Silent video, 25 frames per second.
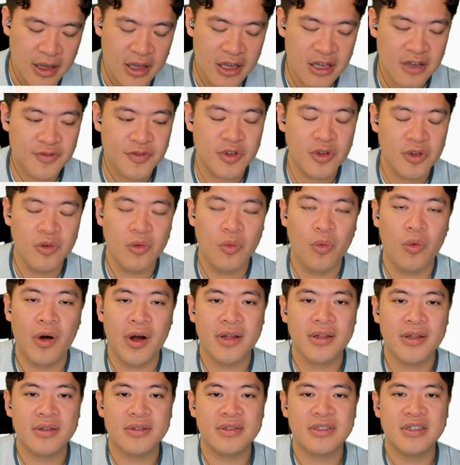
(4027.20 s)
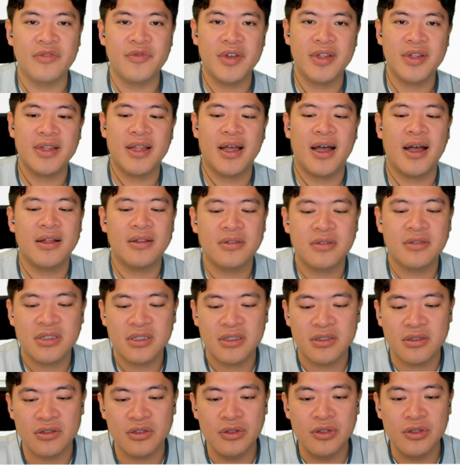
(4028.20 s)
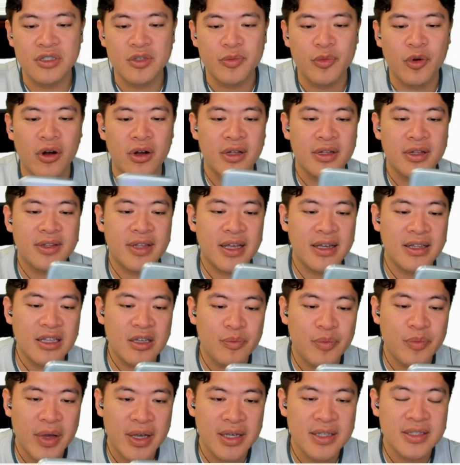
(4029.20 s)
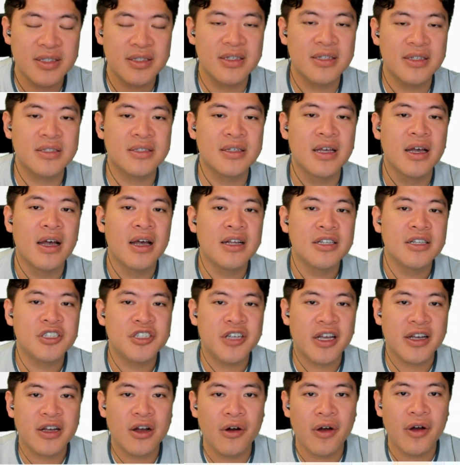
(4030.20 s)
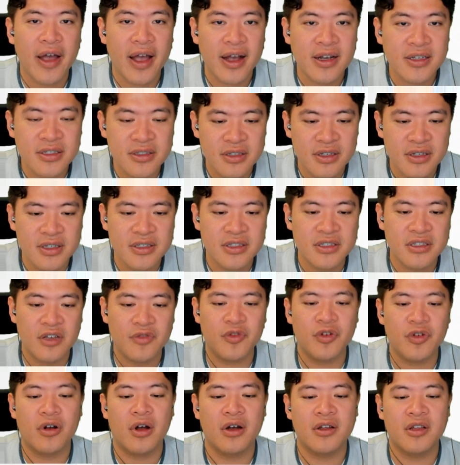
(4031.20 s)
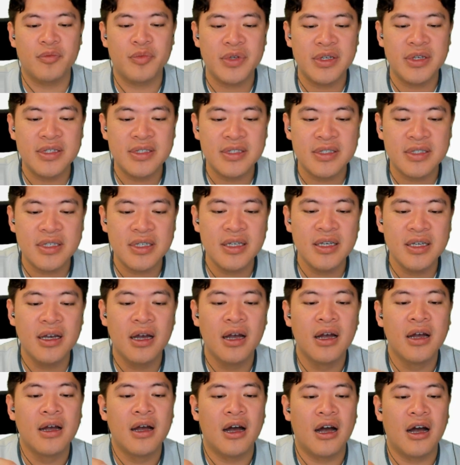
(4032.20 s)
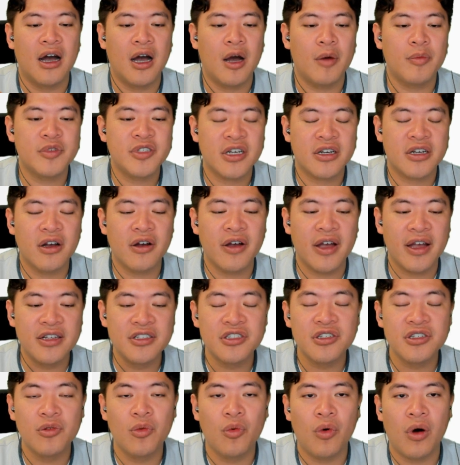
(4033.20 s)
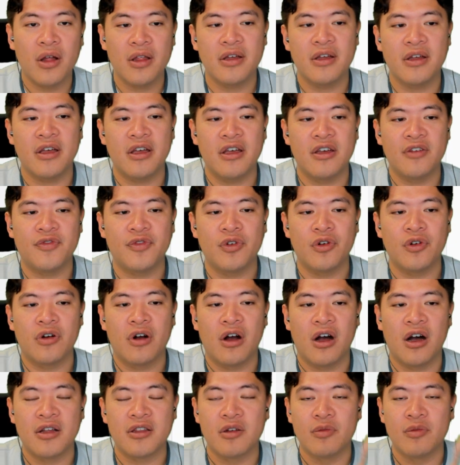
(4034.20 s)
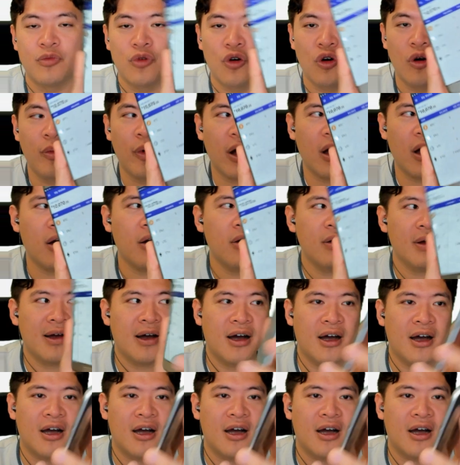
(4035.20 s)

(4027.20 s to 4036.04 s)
If you want something that's usable on a daily basis, check out Exodus if you're on a PC. Check out Jibrel Wallet if you're on the mobile.